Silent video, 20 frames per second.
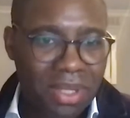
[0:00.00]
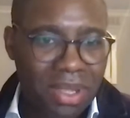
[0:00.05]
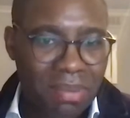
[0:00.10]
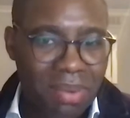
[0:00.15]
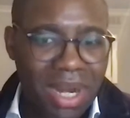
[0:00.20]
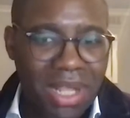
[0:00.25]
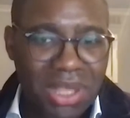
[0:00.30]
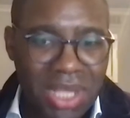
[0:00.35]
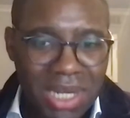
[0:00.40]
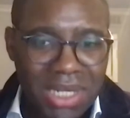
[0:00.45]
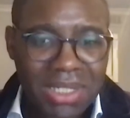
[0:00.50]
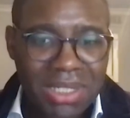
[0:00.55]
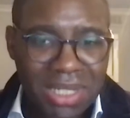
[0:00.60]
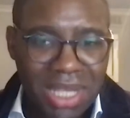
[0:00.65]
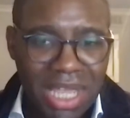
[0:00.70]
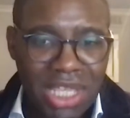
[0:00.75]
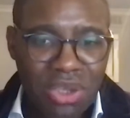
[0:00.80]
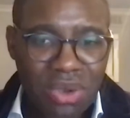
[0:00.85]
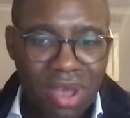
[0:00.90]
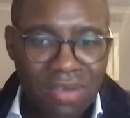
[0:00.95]
But at the end of the
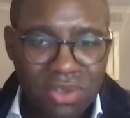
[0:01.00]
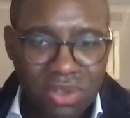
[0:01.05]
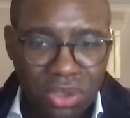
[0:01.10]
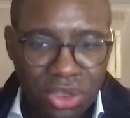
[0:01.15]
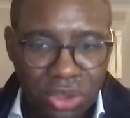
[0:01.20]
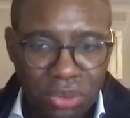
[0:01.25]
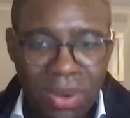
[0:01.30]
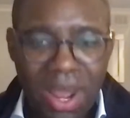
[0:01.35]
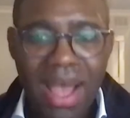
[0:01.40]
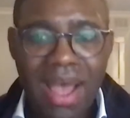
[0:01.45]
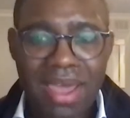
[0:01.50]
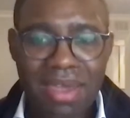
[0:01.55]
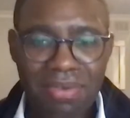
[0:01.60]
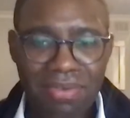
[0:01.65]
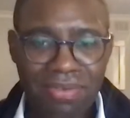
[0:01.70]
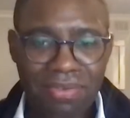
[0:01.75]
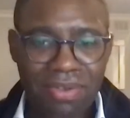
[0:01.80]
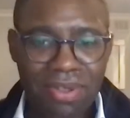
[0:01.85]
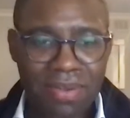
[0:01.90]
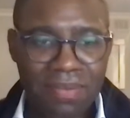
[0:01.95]
day, you have to
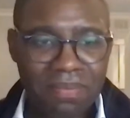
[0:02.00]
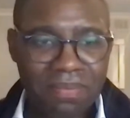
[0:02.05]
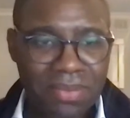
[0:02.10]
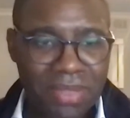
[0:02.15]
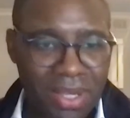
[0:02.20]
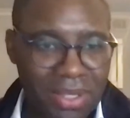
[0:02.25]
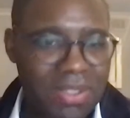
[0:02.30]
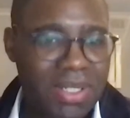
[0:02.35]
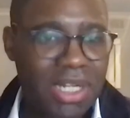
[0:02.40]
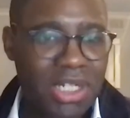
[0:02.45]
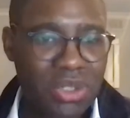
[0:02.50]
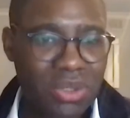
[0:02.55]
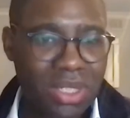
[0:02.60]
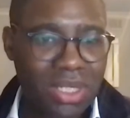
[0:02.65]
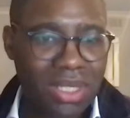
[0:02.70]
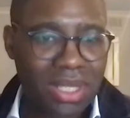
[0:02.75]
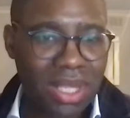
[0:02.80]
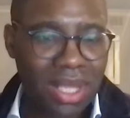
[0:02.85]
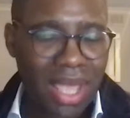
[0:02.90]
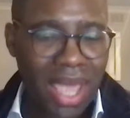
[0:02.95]
thrive,
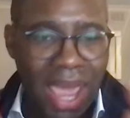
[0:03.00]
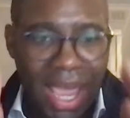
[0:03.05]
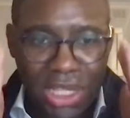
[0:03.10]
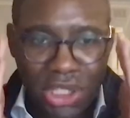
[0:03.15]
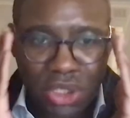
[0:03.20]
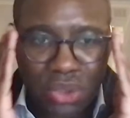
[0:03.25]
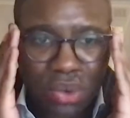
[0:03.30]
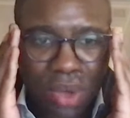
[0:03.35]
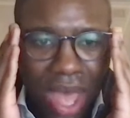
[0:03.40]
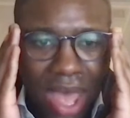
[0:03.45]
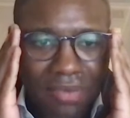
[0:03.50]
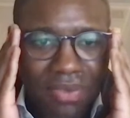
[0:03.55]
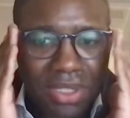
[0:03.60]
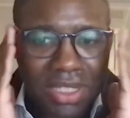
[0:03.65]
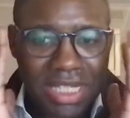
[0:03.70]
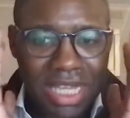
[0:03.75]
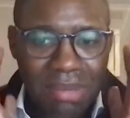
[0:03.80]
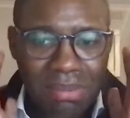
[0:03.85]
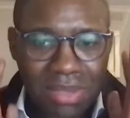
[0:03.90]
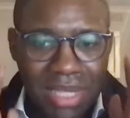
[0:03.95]
essentially. and you have the
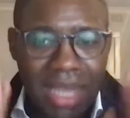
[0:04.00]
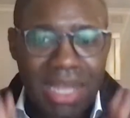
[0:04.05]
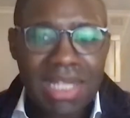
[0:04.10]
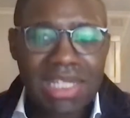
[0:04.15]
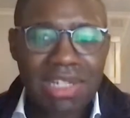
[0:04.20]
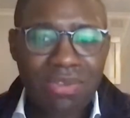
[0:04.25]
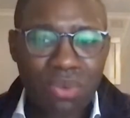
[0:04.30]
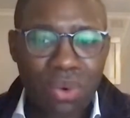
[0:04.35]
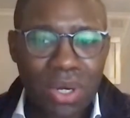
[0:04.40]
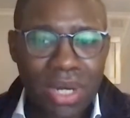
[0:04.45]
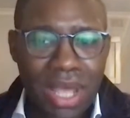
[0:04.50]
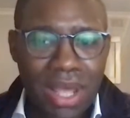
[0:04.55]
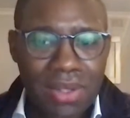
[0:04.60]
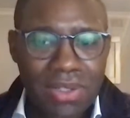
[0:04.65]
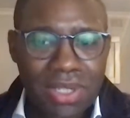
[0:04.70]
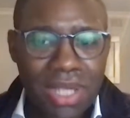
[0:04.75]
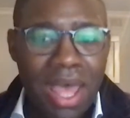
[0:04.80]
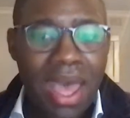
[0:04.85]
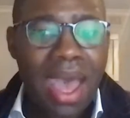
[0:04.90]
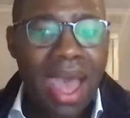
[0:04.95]
same deck as everyone
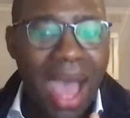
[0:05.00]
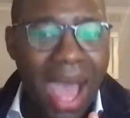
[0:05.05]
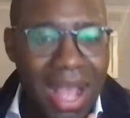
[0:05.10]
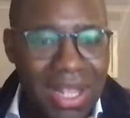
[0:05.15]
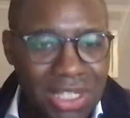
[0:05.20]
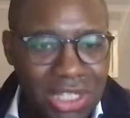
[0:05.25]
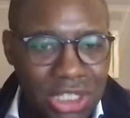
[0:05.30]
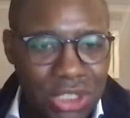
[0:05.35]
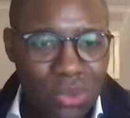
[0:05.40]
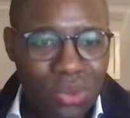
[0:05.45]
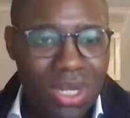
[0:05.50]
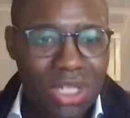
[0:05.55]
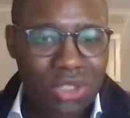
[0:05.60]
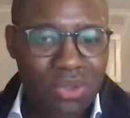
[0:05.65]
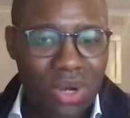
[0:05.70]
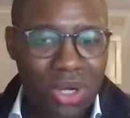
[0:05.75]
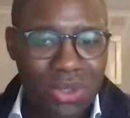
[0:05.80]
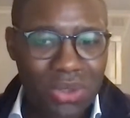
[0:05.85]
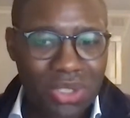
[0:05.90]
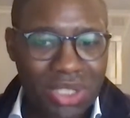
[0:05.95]
else, as soon as
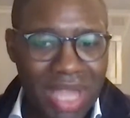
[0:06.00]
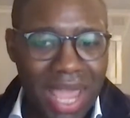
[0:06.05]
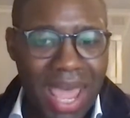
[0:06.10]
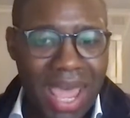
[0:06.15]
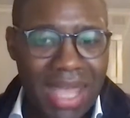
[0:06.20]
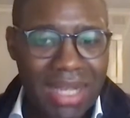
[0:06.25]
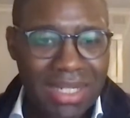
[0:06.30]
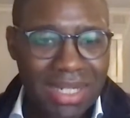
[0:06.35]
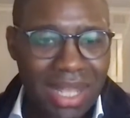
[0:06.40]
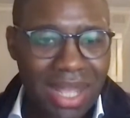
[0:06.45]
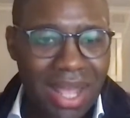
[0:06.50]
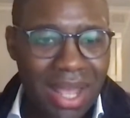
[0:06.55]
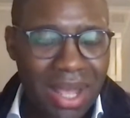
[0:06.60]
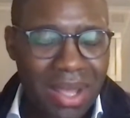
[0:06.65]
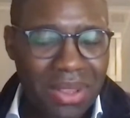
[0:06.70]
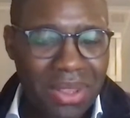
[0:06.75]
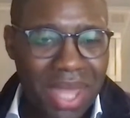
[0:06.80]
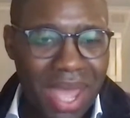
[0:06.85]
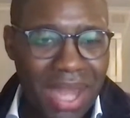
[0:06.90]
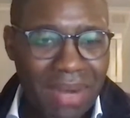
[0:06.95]
you understand
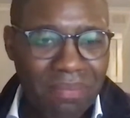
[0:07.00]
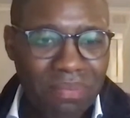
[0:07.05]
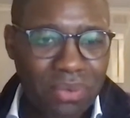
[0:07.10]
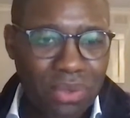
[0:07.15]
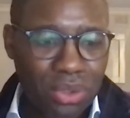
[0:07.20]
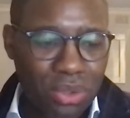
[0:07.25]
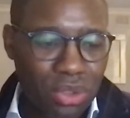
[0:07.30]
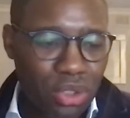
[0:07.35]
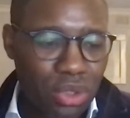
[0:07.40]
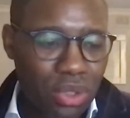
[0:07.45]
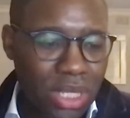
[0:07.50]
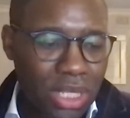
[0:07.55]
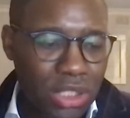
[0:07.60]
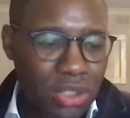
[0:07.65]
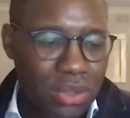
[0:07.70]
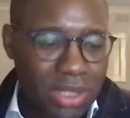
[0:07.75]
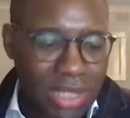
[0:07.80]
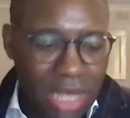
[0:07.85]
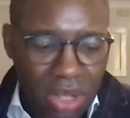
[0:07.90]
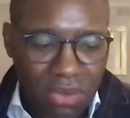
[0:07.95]
that you need
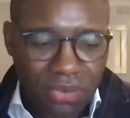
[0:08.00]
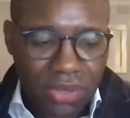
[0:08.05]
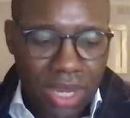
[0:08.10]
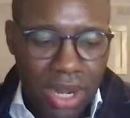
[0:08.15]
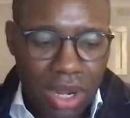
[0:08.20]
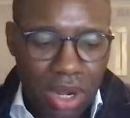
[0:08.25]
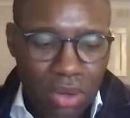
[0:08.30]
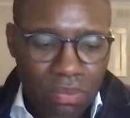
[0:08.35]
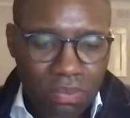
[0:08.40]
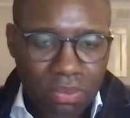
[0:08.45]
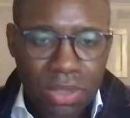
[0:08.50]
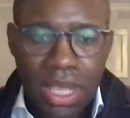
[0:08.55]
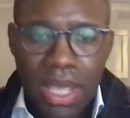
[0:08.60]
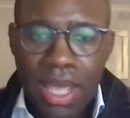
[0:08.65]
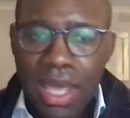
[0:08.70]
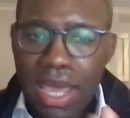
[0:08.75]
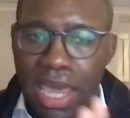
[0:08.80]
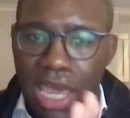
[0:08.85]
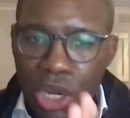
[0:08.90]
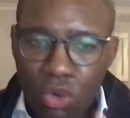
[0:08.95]
to self-care,
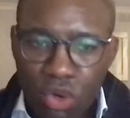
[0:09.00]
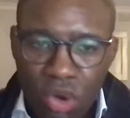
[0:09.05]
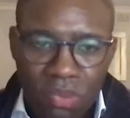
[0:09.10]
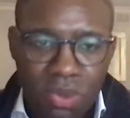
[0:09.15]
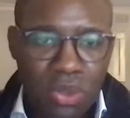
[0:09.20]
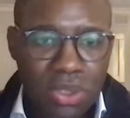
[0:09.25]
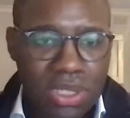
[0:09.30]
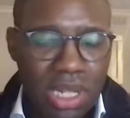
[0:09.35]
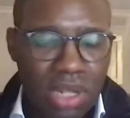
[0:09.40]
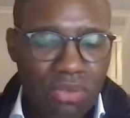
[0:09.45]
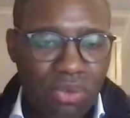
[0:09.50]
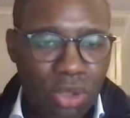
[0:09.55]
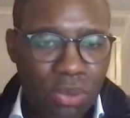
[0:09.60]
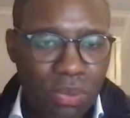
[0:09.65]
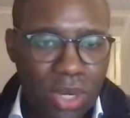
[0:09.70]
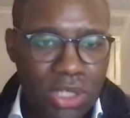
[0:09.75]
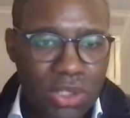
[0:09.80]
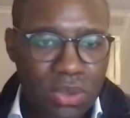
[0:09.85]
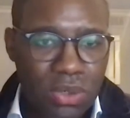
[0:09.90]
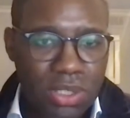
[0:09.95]
equip yourself with
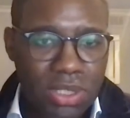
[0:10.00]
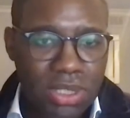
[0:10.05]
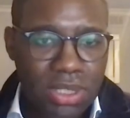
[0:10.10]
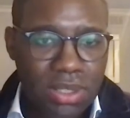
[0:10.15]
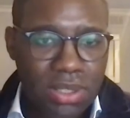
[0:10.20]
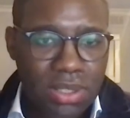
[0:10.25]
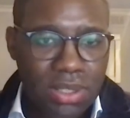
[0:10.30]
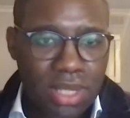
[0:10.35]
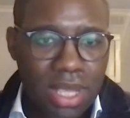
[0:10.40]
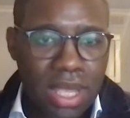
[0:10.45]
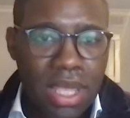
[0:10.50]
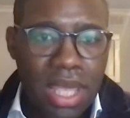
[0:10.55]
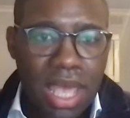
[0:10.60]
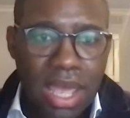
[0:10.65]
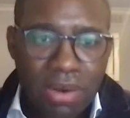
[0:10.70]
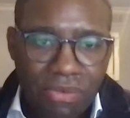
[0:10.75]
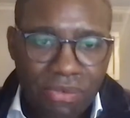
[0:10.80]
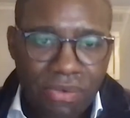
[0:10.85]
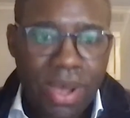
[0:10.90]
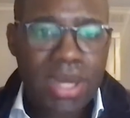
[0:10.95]
resources,
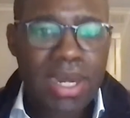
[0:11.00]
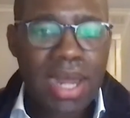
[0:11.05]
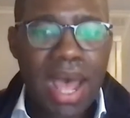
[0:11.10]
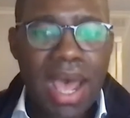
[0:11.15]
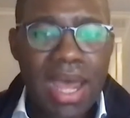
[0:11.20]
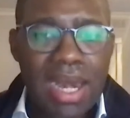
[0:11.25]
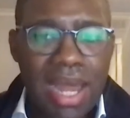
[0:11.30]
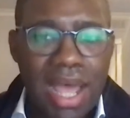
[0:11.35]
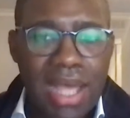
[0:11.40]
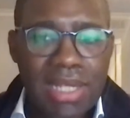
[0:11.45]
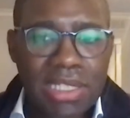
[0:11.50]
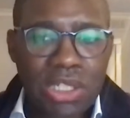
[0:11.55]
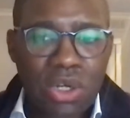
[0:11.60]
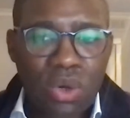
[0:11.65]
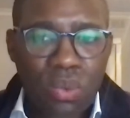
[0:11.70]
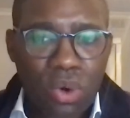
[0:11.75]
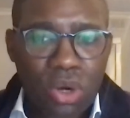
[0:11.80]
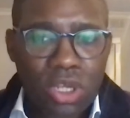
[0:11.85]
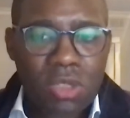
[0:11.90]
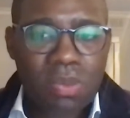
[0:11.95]
and find allies in your
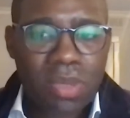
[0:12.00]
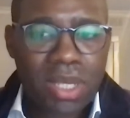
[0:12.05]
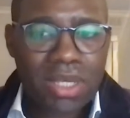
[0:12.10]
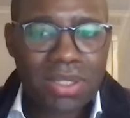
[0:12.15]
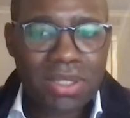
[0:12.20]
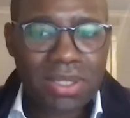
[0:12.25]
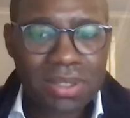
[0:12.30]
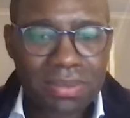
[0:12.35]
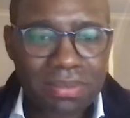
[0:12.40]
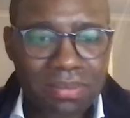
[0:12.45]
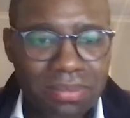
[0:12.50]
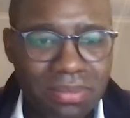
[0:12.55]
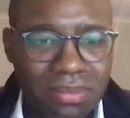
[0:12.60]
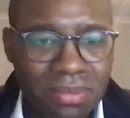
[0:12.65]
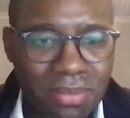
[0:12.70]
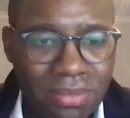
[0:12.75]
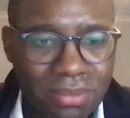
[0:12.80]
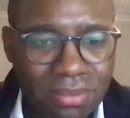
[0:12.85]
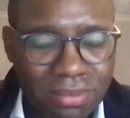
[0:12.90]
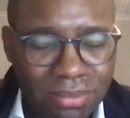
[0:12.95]
workplace.
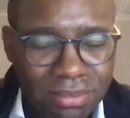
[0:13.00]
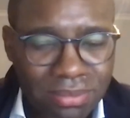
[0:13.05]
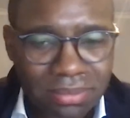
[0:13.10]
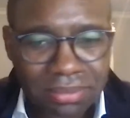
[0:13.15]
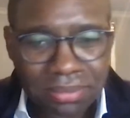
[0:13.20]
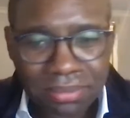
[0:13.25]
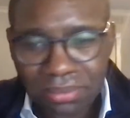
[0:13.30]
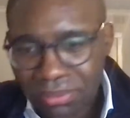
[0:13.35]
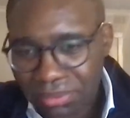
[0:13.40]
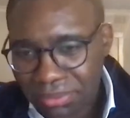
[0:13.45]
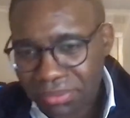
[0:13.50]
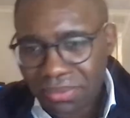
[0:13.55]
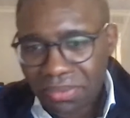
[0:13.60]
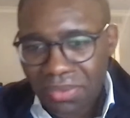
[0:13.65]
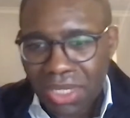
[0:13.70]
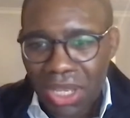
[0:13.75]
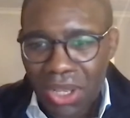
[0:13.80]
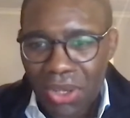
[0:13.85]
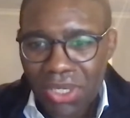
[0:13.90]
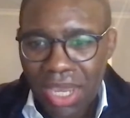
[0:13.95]

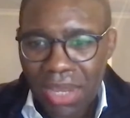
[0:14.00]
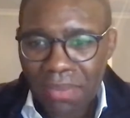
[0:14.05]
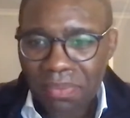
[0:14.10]
Okay.